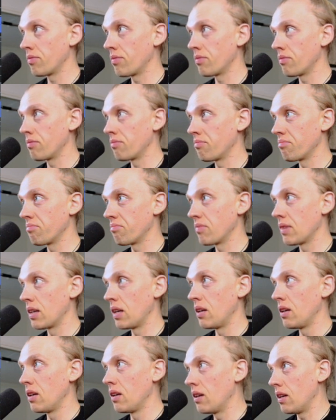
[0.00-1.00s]
Ooh.
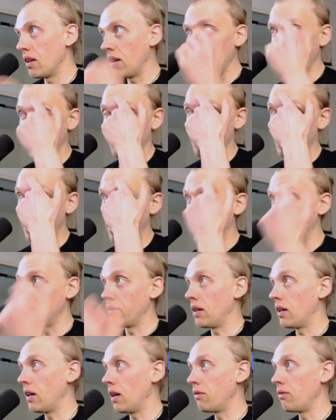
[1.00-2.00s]
And yeah,
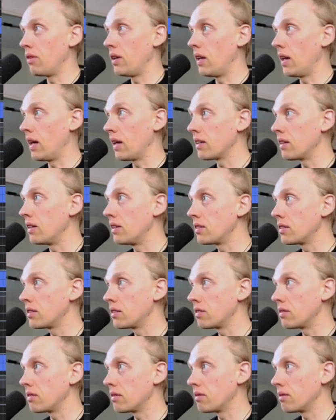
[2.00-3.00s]
I really like
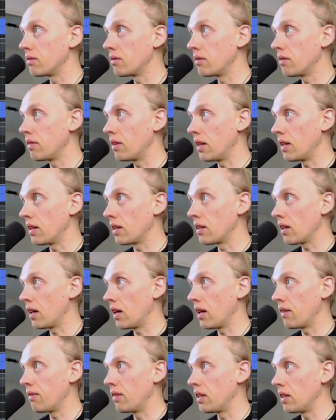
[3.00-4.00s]
this. Like, I
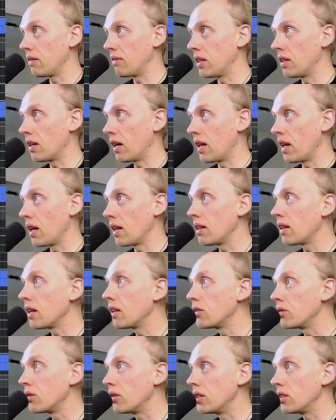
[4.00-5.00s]
haven't even done
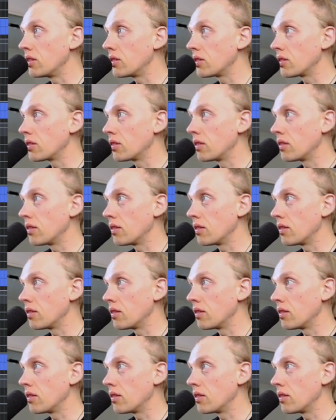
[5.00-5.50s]
anything to this.